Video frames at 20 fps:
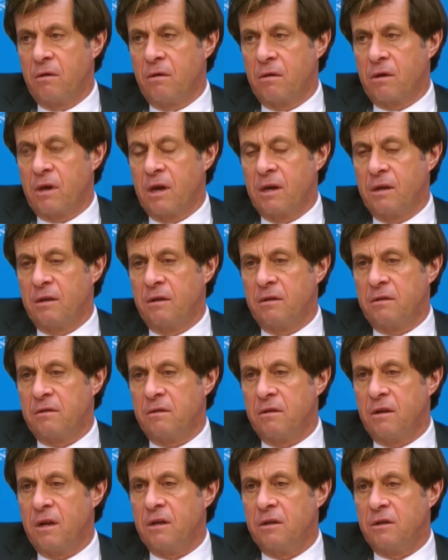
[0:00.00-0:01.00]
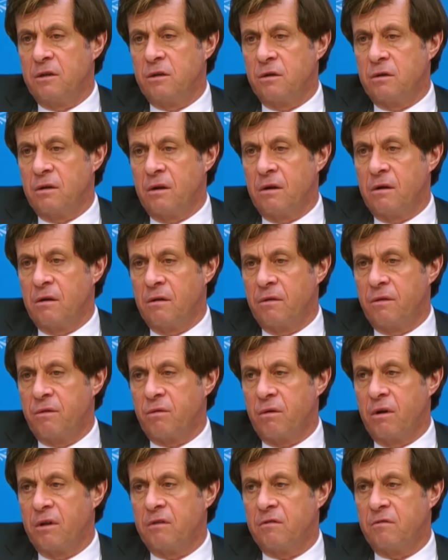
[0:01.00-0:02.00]
again, it's an additional
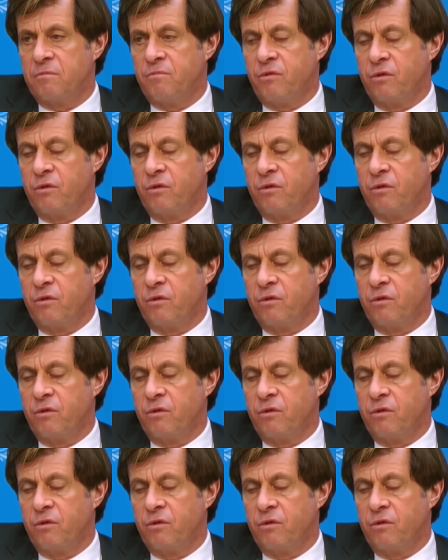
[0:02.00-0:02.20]
threat